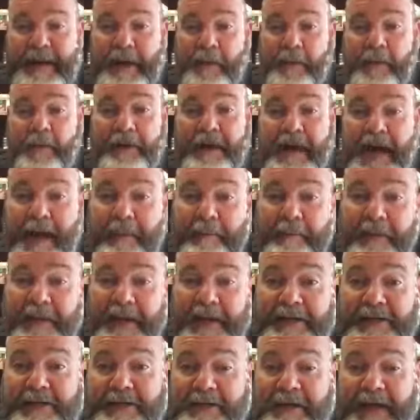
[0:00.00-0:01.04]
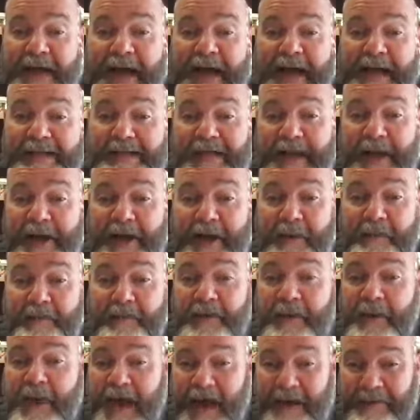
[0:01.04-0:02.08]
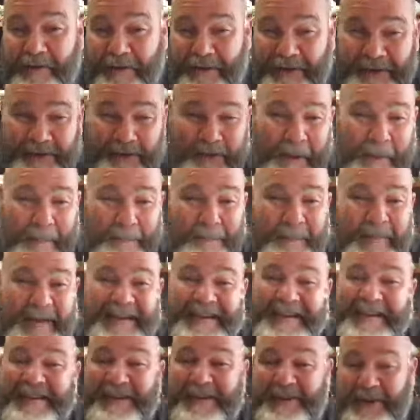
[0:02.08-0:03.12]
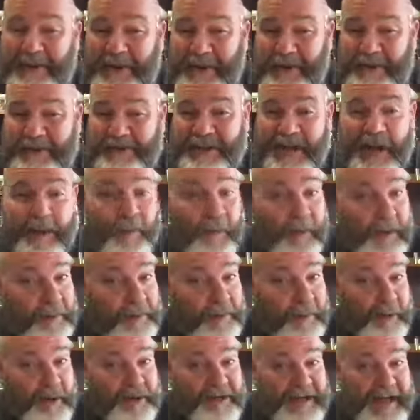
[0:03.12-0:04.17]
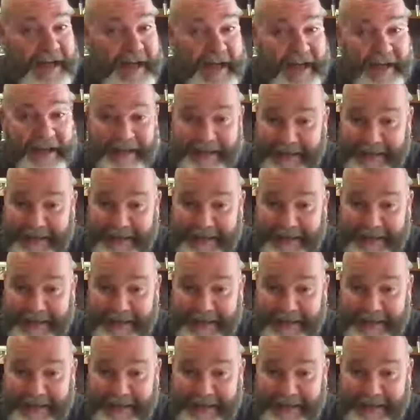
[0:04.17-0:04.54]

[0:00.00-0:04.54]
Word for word: Well, God bless you guys. I hope you have a tremendous Thursday. One more day.